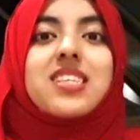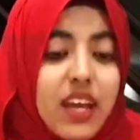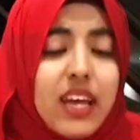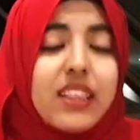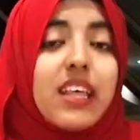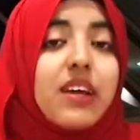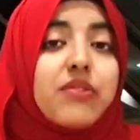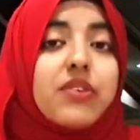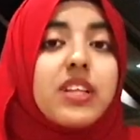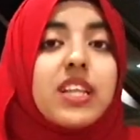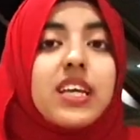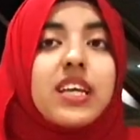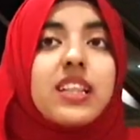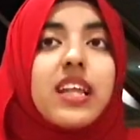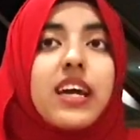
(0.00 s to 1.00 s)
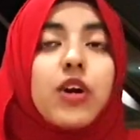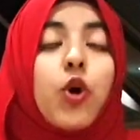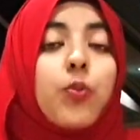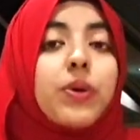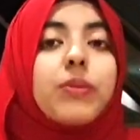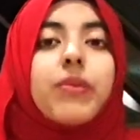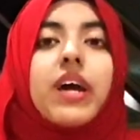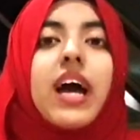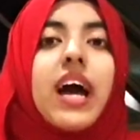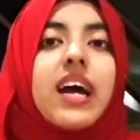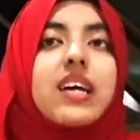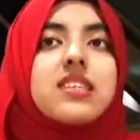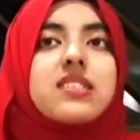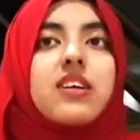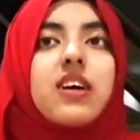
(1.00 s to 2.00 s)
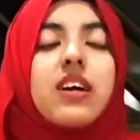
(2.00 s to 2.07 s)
and that really like opened my eyes